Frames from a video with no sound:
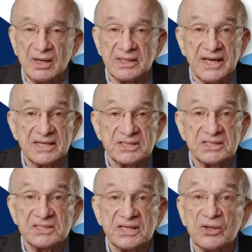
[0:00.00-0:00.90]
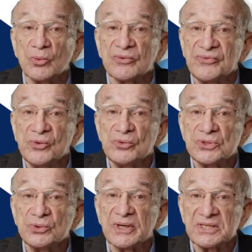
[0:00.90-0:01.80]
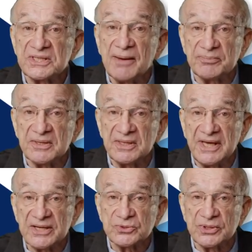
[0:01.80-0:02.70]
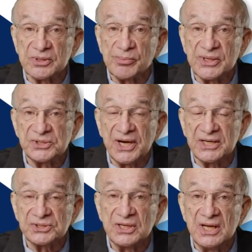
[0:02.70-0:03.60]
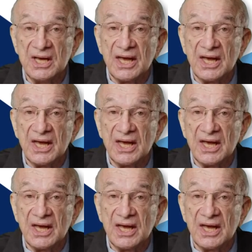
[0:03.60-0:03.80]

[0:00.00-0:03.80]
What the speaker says: The SEC refused to accept the extra depreciation